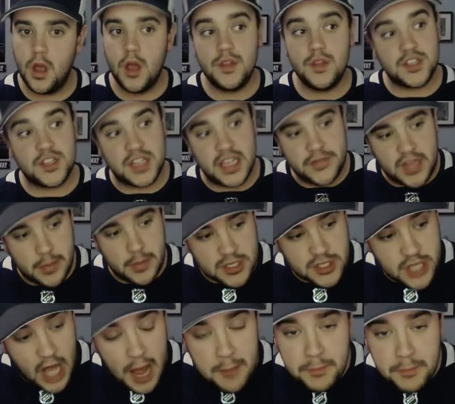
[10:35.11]
This Leafs team has
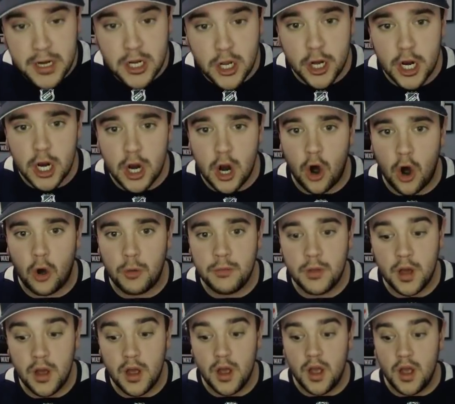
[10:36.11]
not been good at home.
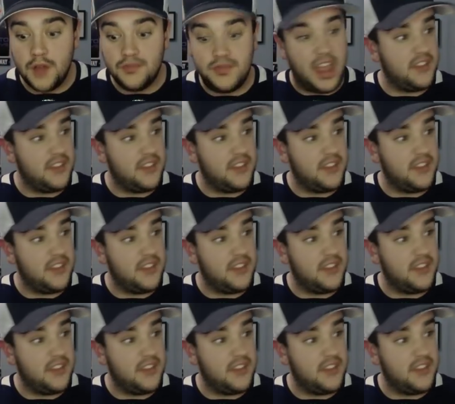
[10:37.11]
They